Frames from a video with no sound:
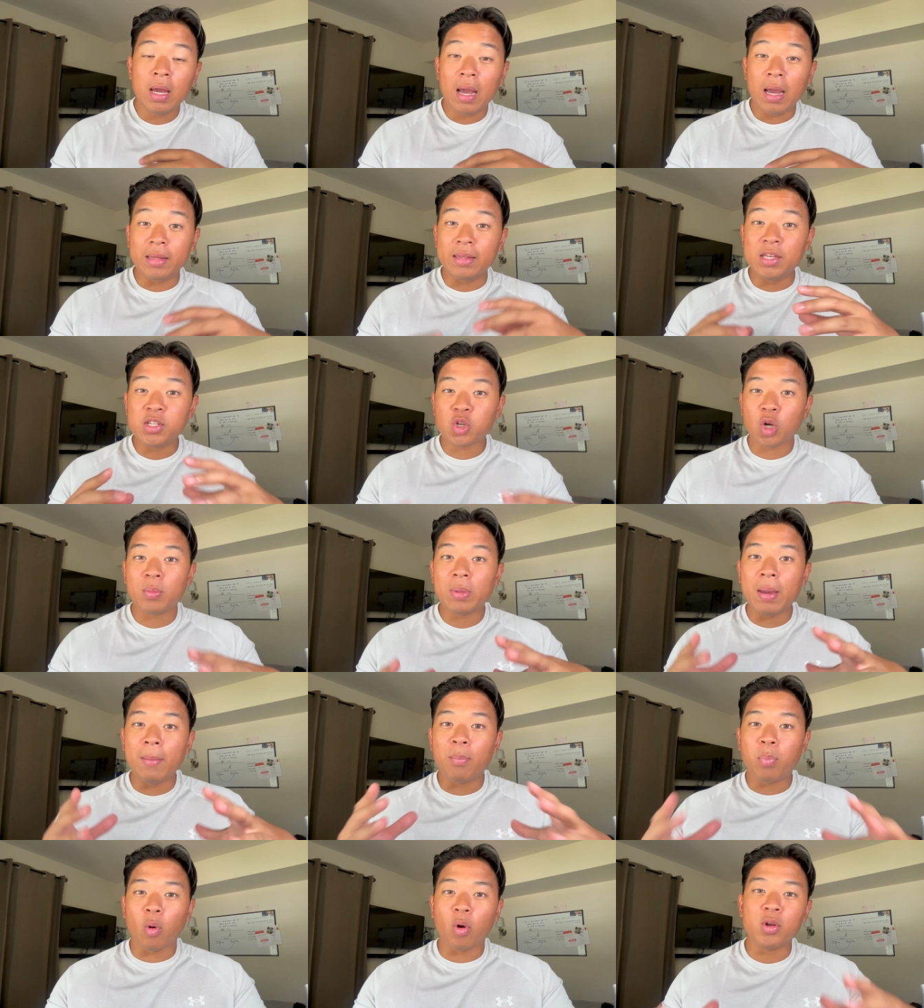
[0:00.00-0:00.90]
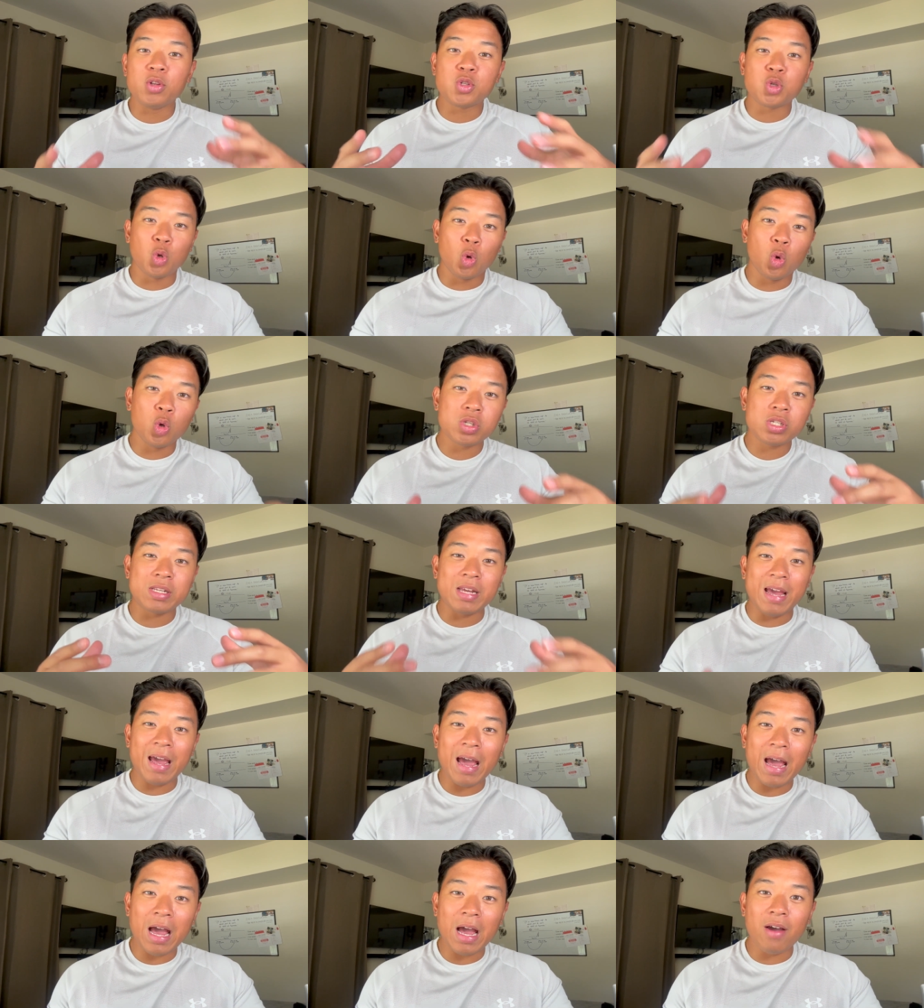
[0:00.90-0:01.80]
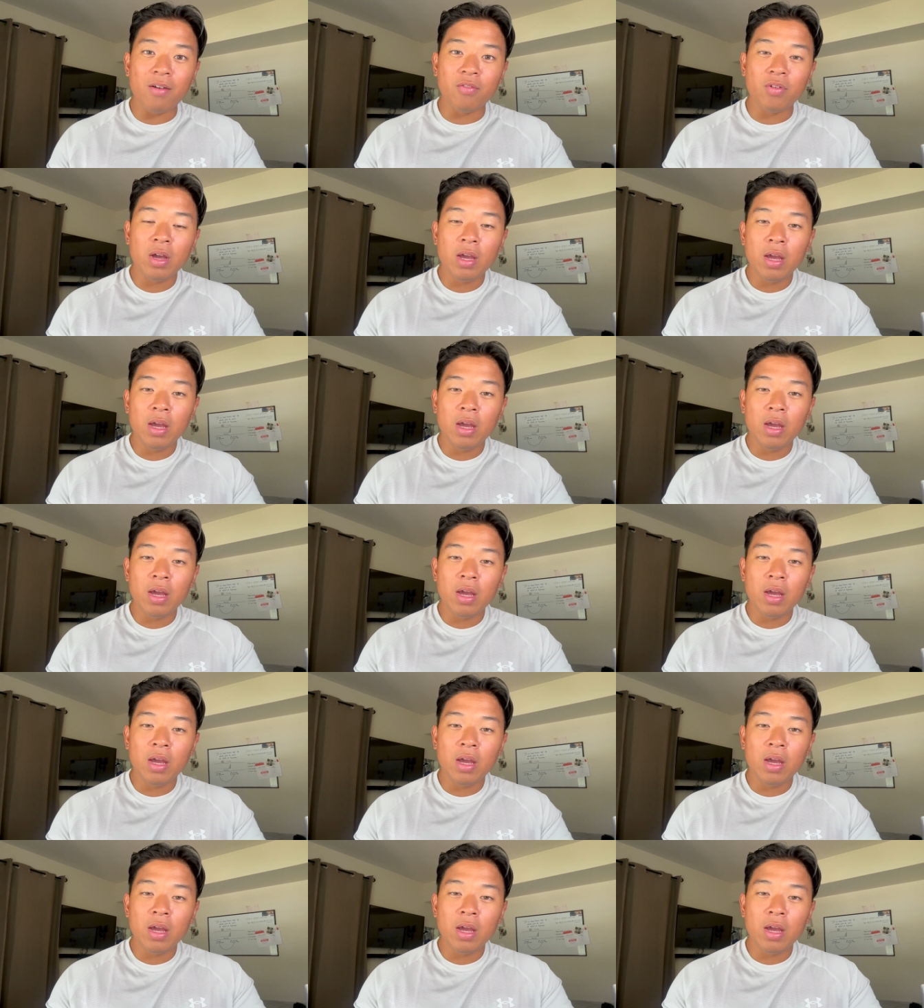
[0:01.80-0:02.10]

and these are going to be important tools to have